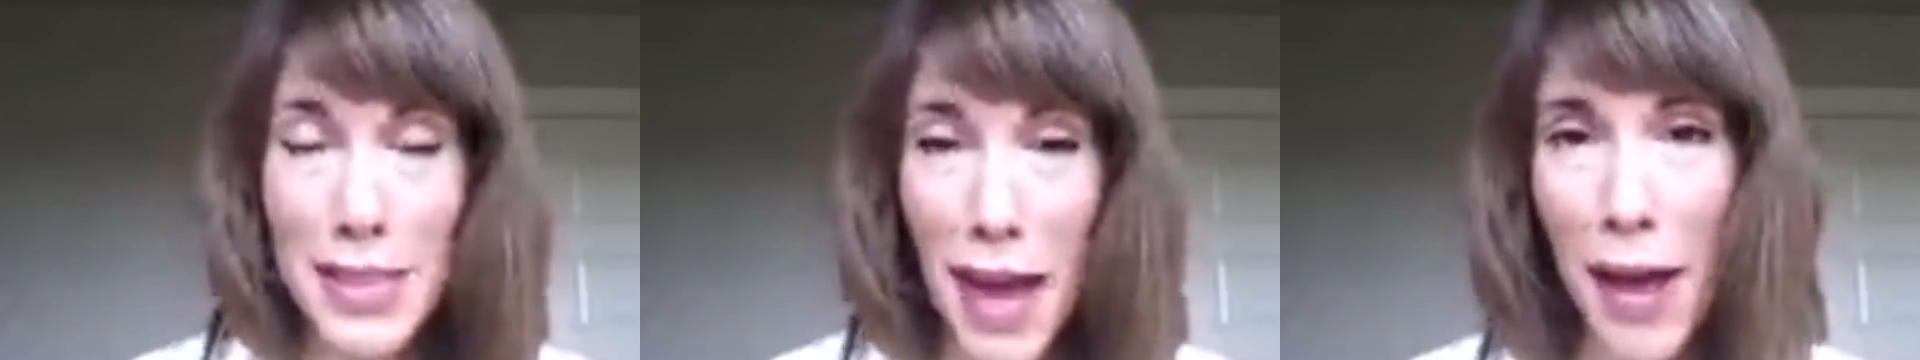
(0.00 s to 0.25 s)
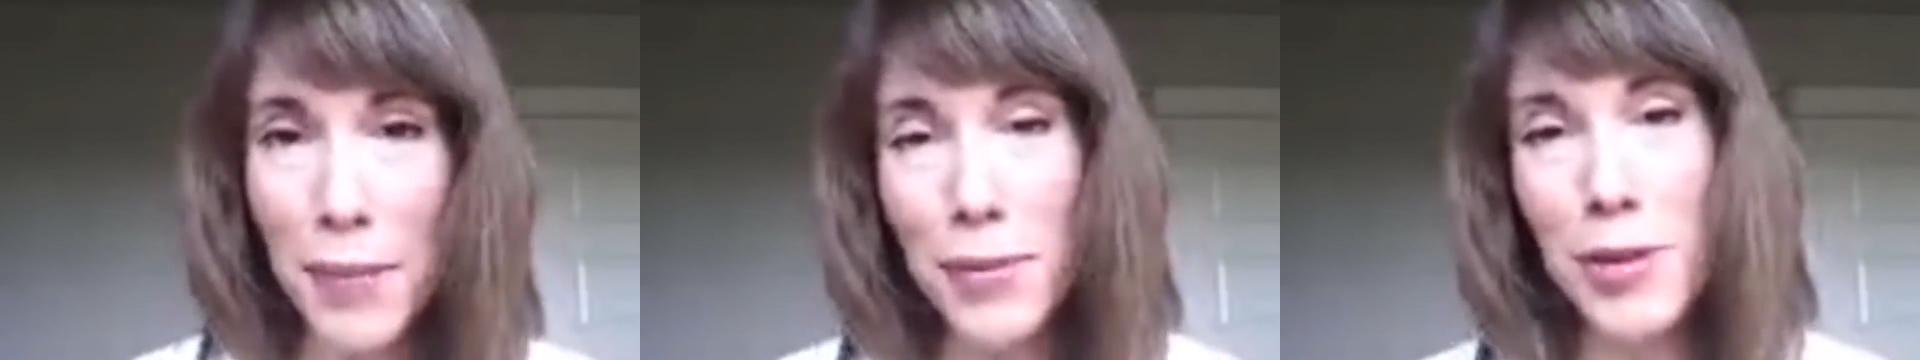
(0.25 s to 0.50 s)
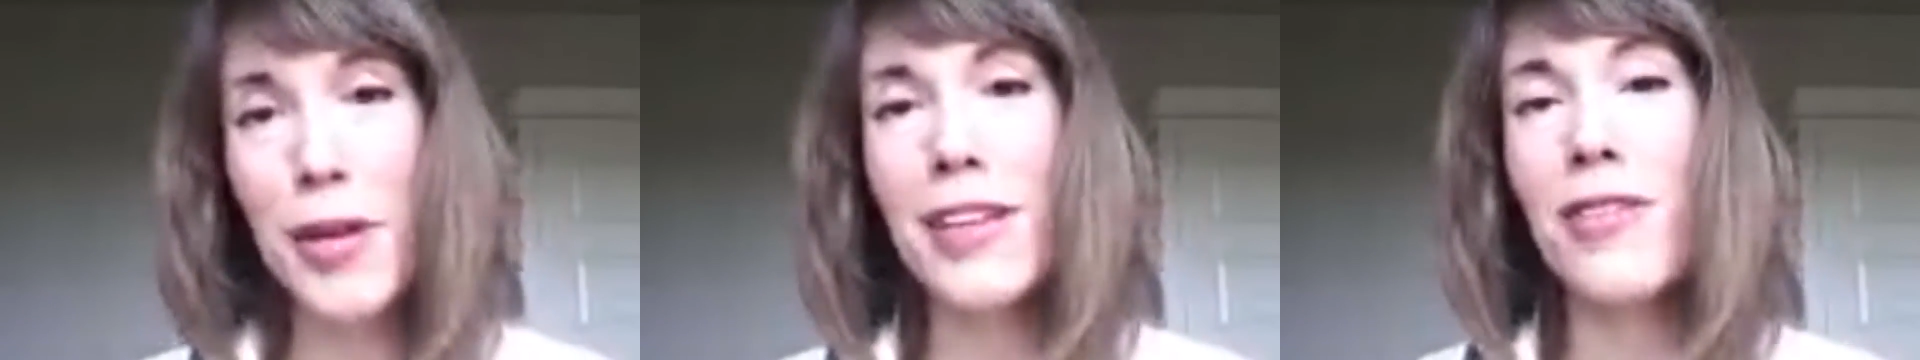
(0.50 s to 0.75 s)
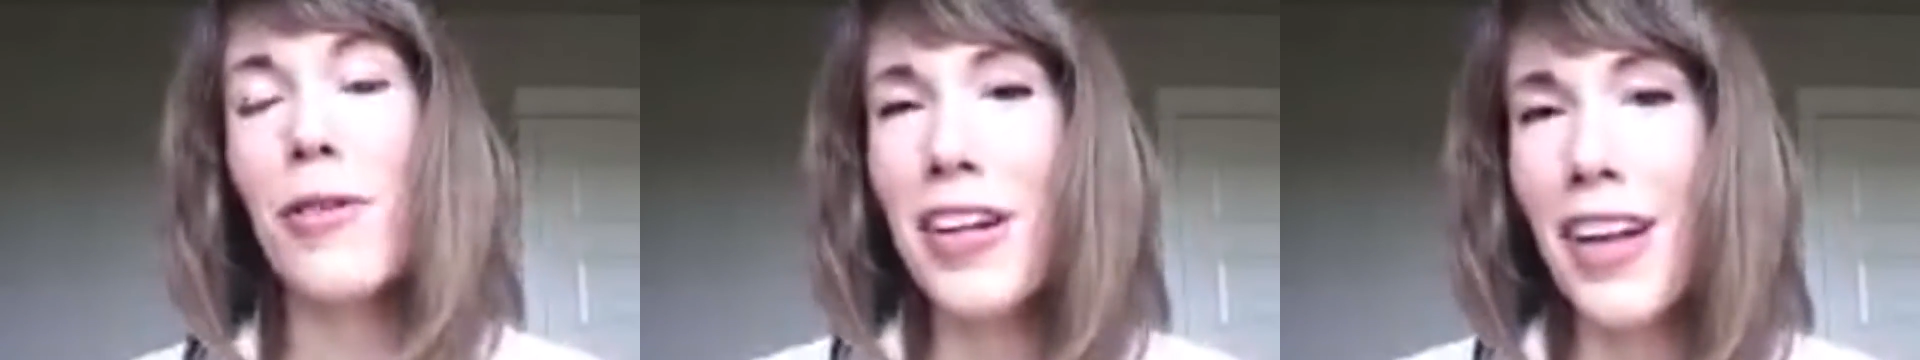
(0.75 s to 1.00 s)
this
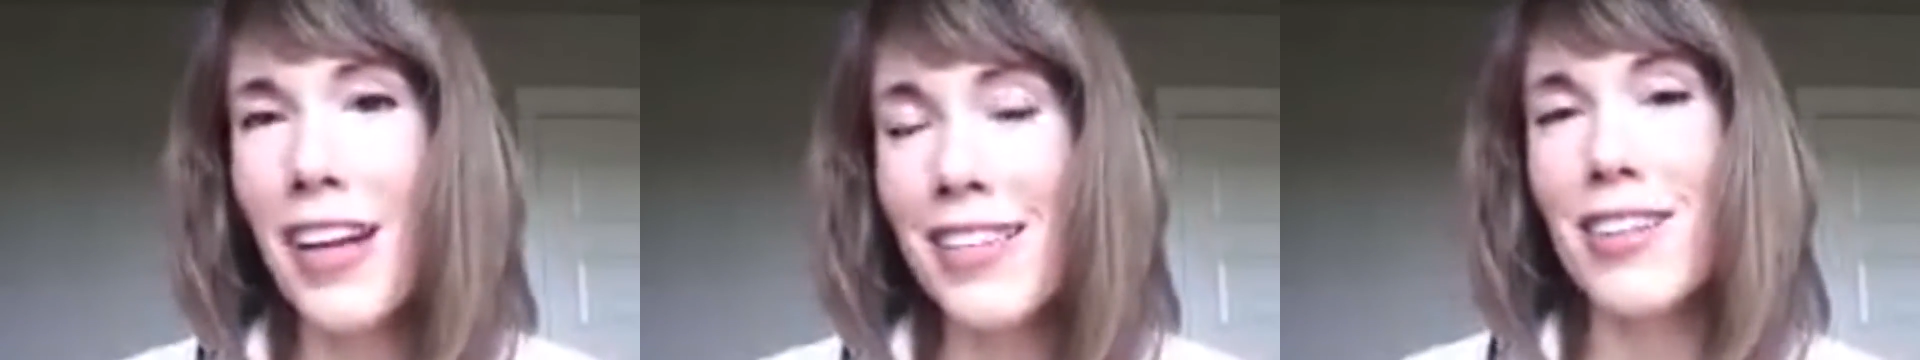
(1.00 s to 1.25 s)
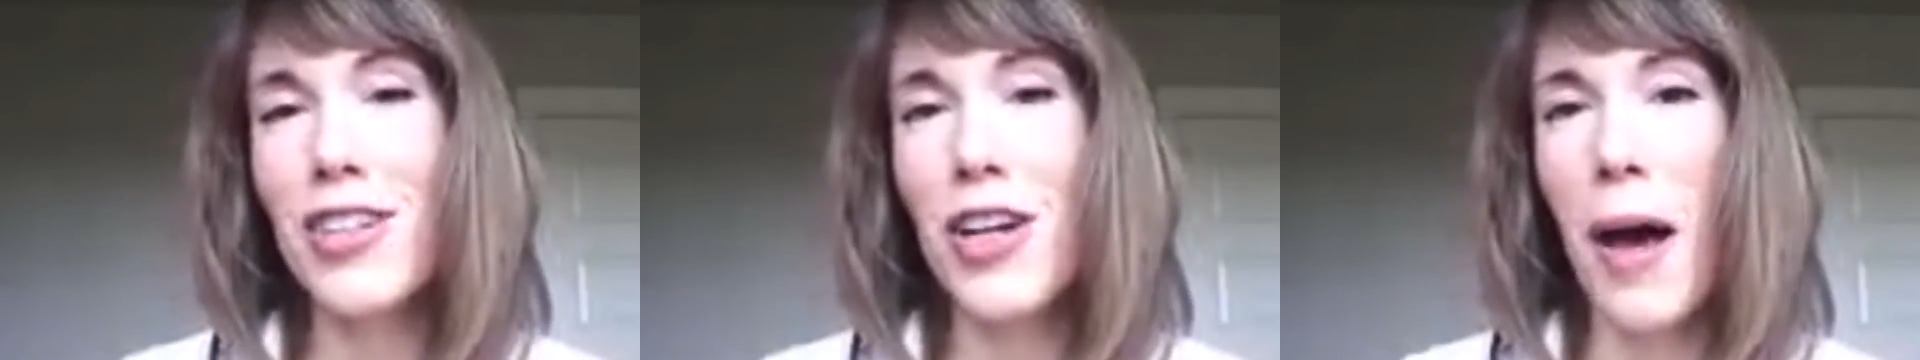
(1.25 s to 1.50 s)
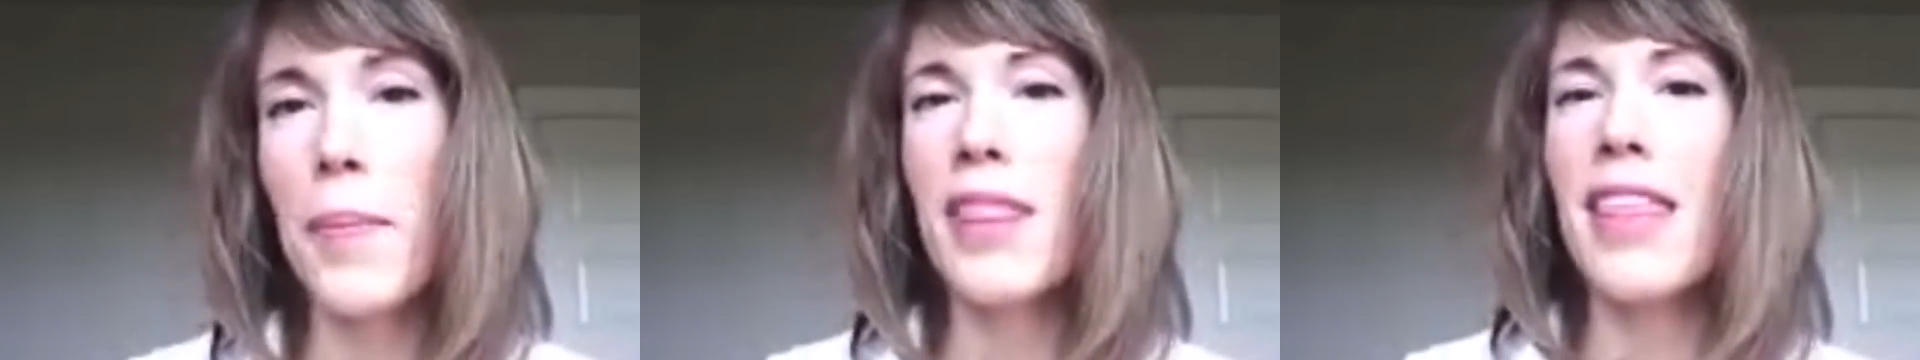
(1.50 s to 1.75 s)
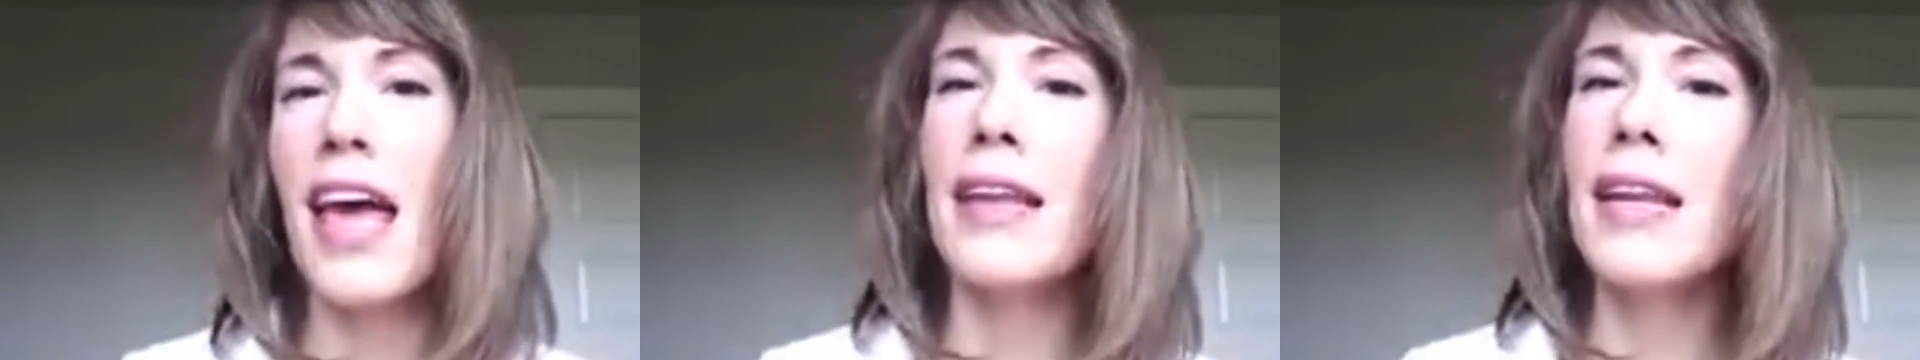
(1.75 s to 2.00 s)
time doing the organizing
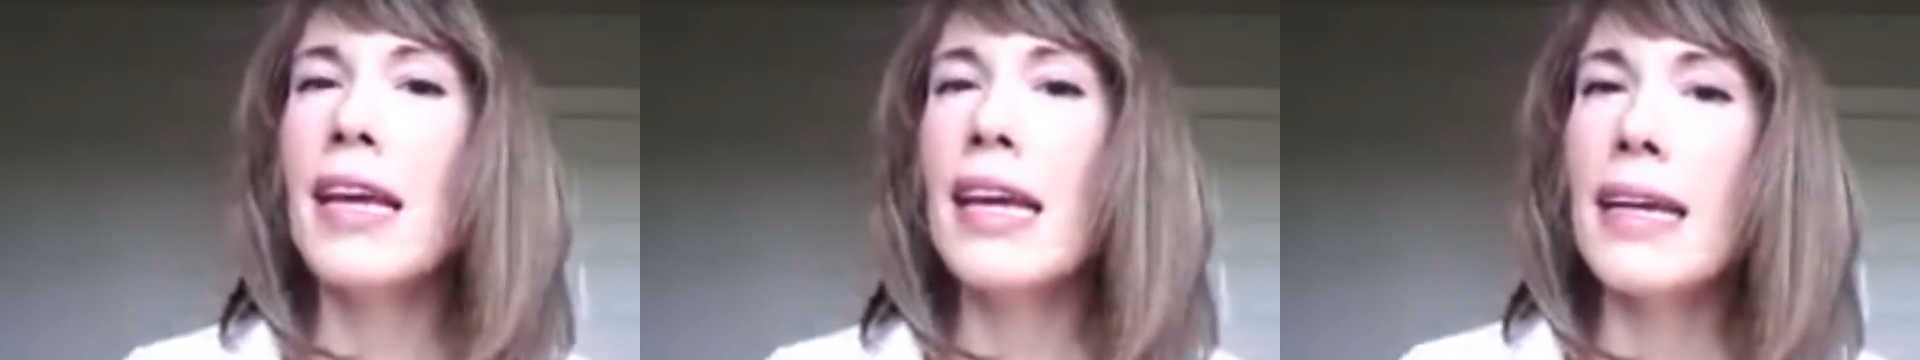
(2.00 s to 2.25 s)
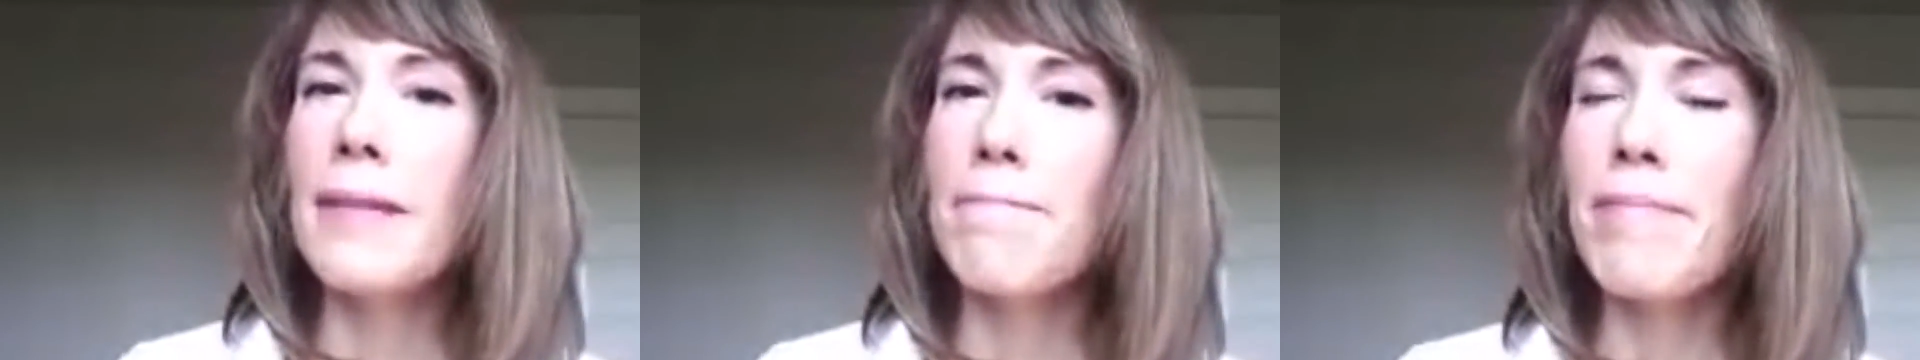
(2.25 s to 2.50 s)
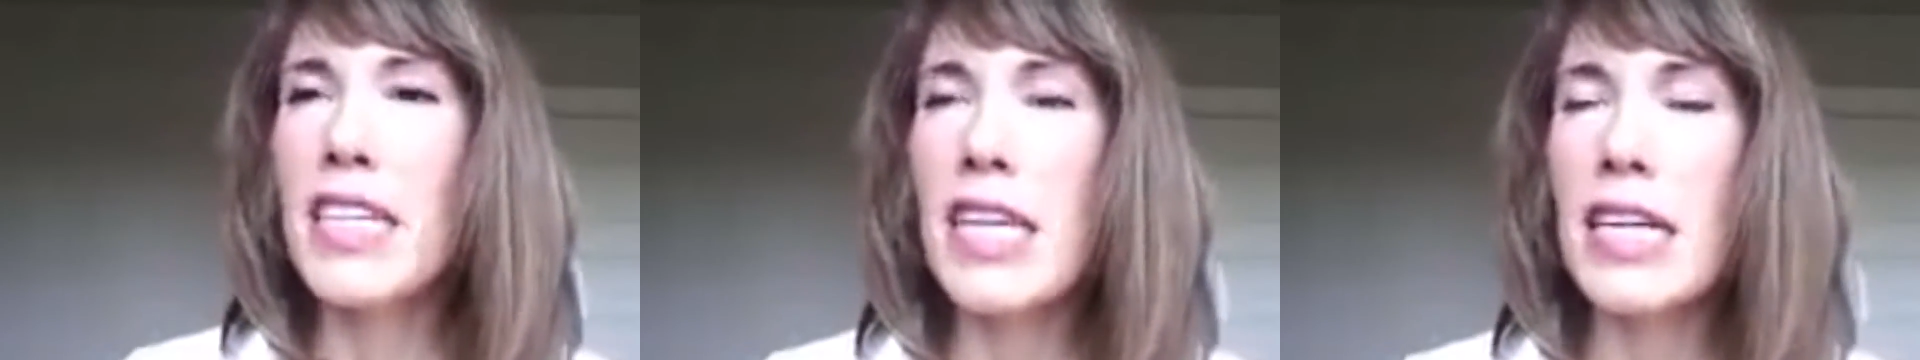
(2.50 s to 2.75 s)
job, but then